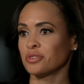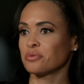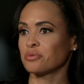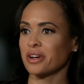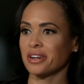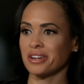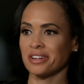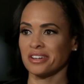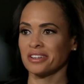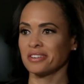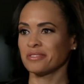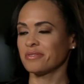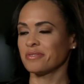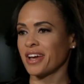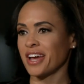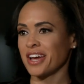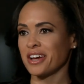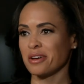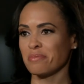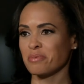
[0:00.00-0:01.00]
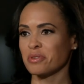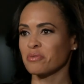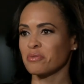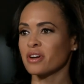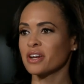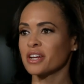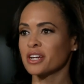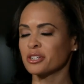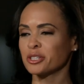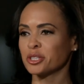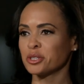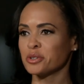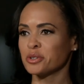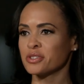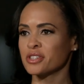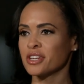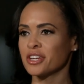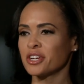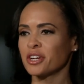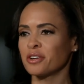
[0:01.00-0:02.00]
you're ready to hang up the running
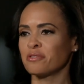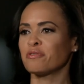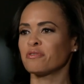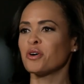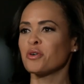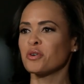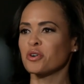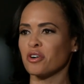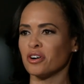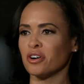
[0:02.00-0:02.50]
shoes, and then you get a phone